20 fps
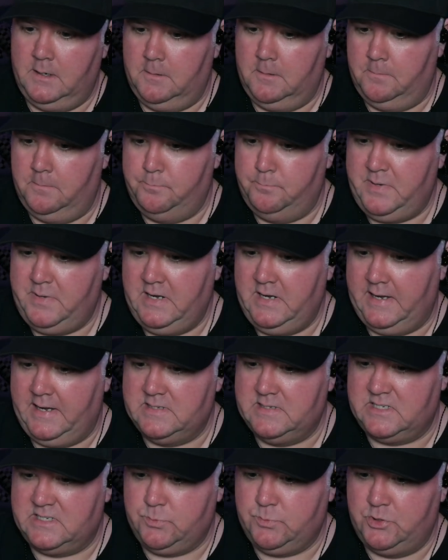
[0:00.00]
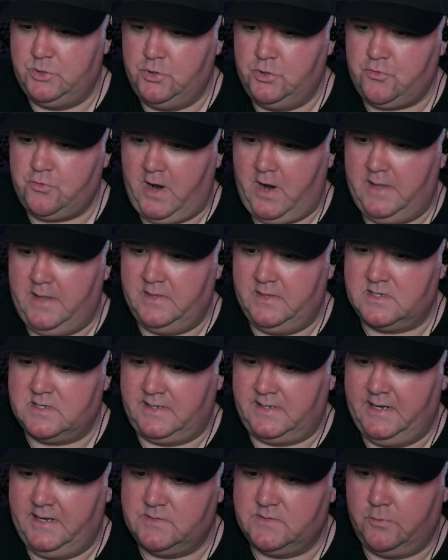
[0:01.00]
Pete Hines says, "Would you try it in this
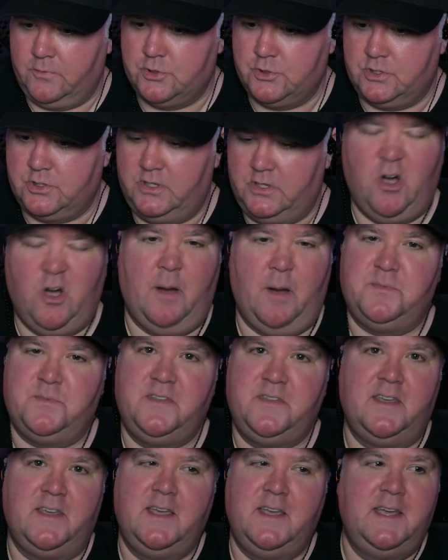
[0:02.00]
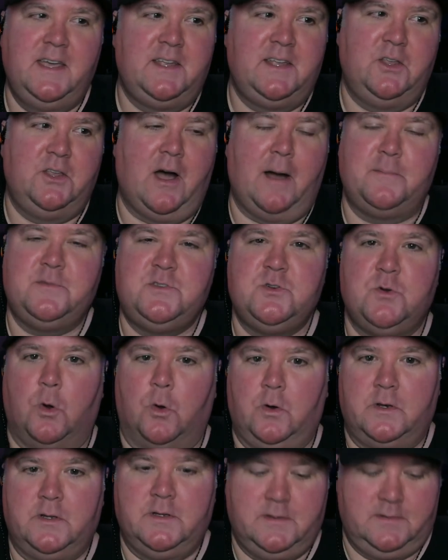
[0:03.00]
latest version?" No, I'm too
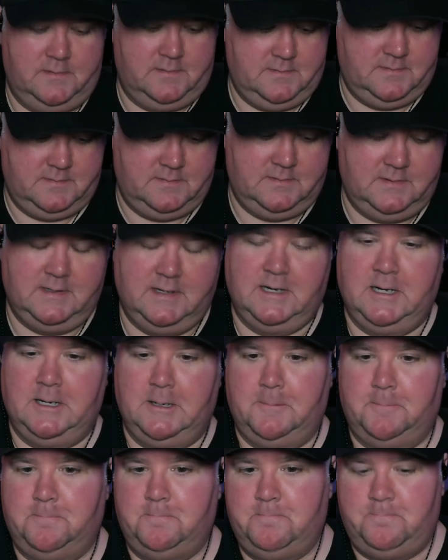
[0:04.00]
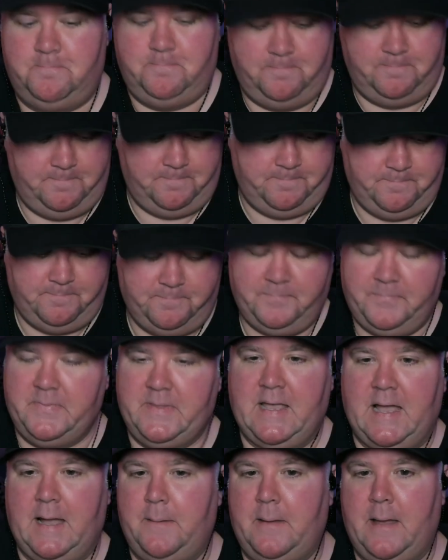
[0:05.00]
old. I'm
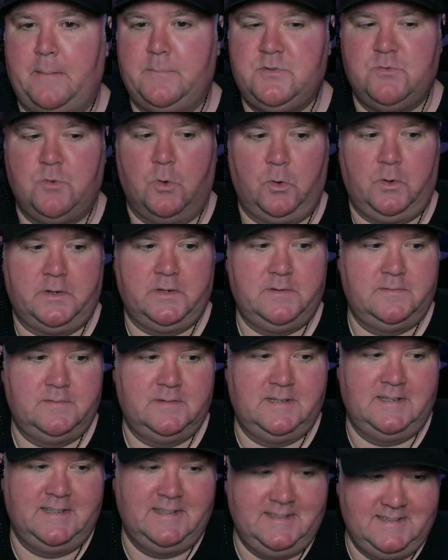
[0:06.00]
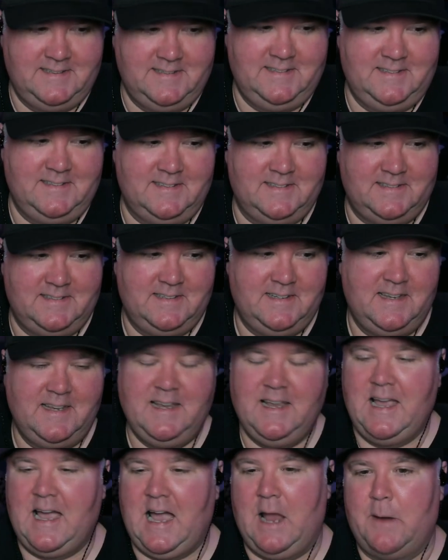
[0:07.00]
too old.
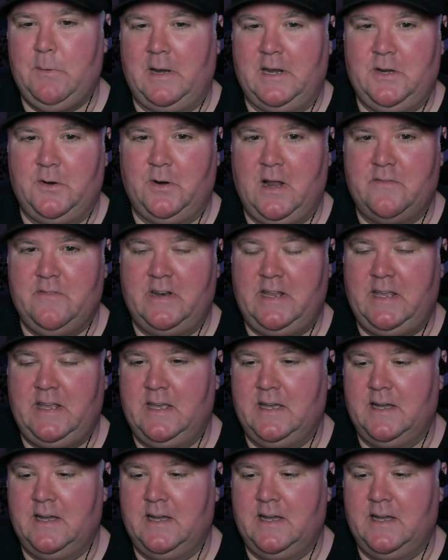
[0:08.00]
I really don't have any.